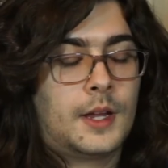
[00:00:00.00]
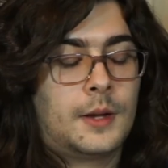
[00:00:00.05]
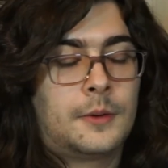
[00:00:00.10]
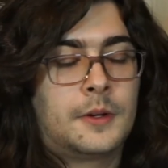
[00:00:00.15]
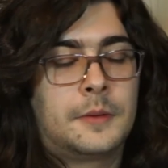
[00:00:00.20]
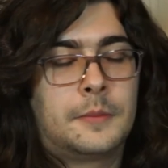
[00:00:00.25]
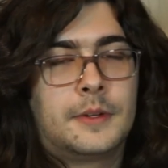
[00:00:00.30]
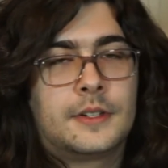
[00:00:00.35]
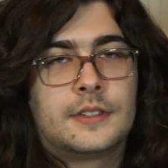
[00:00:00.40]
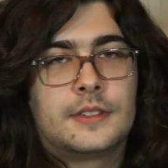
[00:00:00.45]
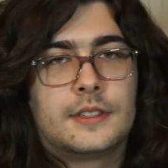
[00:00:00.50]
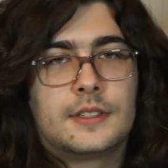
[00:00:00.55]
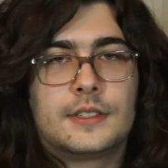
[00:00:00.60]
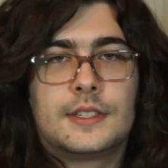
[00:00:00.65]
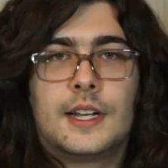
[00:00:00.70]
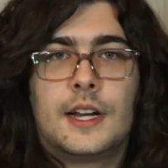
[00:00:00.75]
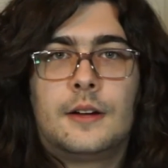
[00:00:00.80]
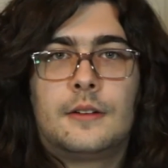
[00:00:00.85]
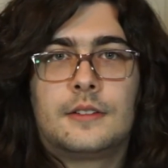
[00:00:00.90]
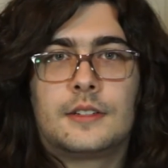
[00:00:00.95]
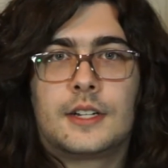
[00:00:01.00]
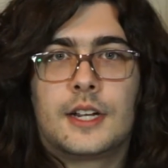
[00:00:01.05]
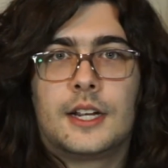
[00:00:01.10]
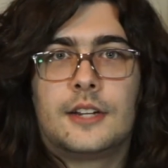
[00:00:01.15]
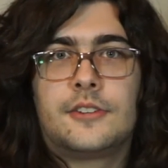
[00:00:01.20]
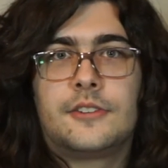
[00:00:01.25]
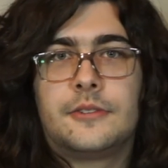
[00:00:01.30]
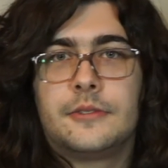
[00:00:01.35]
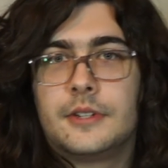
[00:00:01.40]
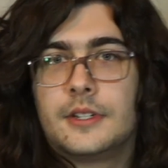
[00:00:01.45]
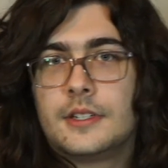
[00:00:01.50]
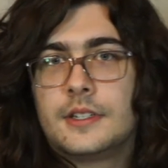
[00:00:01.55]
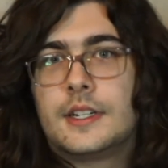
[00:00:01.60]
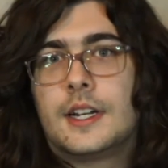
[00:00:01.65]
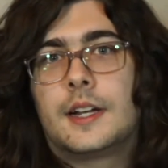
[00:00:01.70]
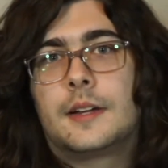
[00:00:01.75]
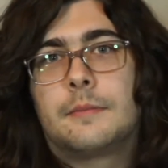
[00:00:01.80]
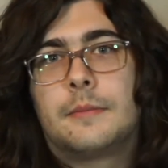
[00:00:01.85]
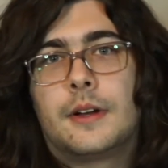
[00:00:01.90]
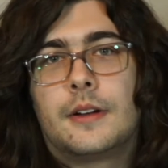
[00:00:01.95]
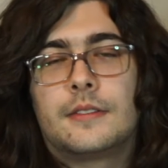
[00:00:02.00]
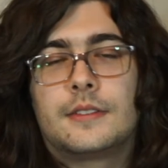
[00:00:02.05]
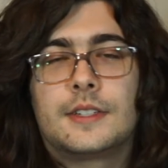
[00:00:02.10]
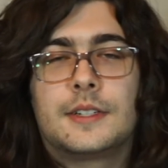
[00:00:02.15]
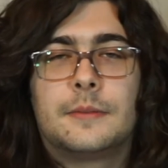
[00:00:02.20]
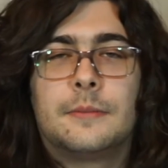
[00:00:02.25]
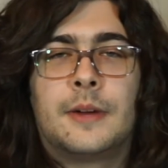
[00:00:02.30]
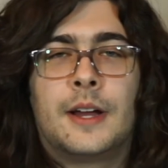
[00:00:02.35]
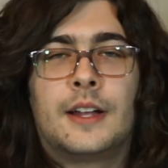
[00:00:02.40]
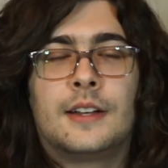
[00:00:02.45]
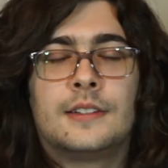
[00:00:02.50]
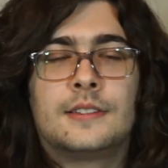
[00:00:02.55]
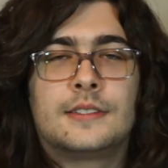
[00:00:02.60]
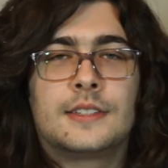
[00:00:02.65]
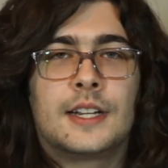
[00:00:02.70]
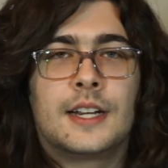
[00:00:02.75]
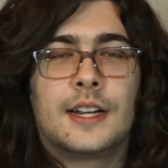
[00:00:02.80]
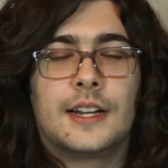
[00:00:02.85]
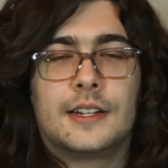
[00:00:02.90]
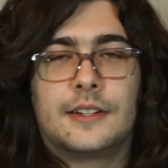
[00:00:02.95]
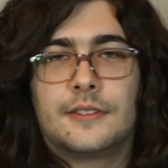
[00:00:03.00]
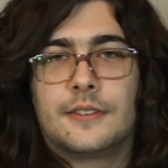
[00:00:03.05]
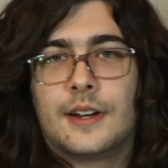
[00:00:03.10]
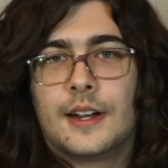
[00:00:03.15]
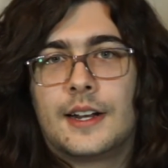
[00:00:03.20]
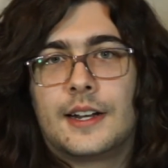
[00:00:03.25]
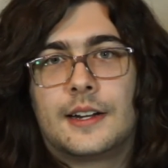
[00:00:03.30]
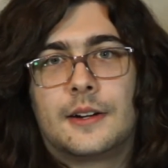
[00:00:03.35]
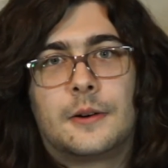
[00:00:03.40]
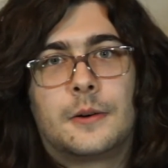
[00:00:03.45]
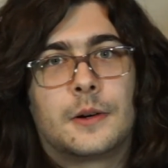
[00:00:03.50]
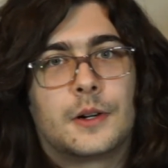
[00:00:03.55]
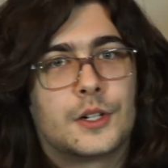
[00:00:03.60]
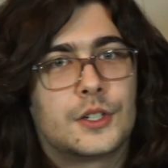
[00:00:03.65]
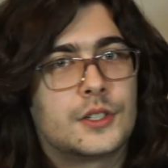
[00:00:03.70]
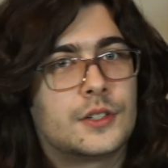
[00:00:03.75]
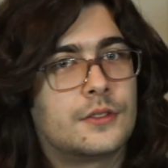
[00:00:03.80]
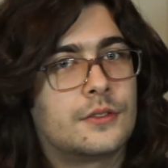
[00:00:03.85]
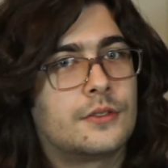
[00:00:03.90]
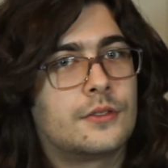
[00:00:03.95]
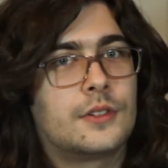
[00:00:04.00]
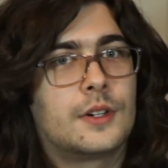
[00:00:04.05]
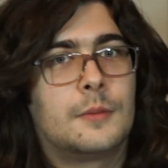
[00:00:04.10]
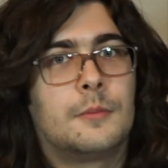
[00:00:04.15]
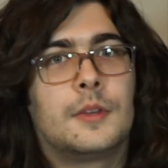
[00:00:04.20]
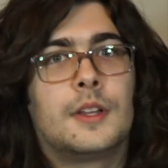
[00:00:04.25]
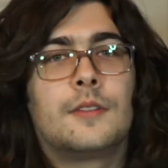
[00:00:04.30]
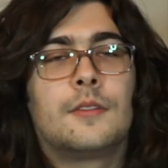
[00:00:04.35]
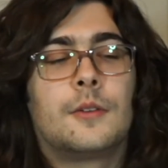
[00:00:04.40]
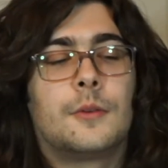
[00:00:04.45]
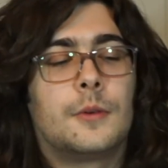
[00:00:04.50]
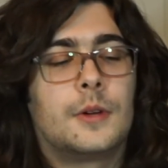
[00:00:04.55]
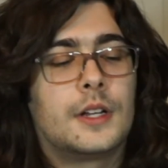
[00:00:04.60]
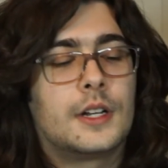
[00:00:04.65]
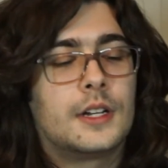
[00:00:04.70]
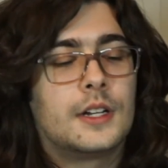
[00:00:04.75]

want to mention this now in case you did take Mounted Combatant and you're riding a horse from level